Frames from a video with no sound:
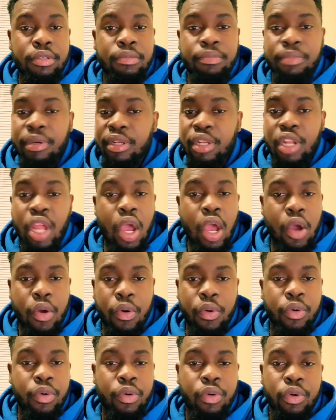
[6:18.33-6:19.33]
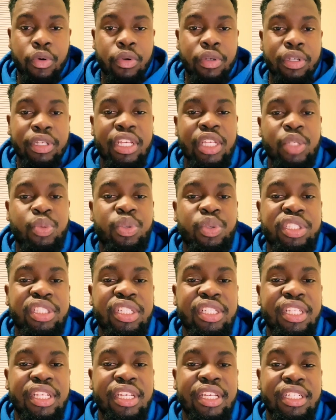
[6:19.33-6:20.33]
But no, guess what she
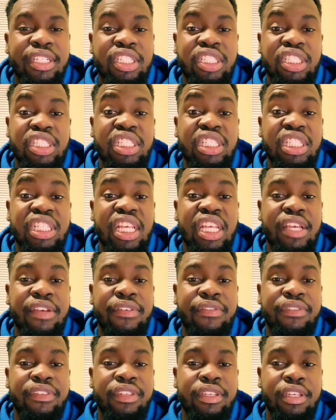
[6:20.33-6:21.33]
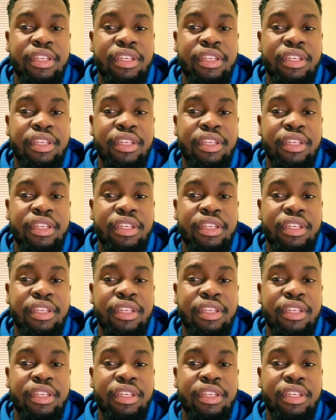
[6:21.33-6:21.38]
did? She just left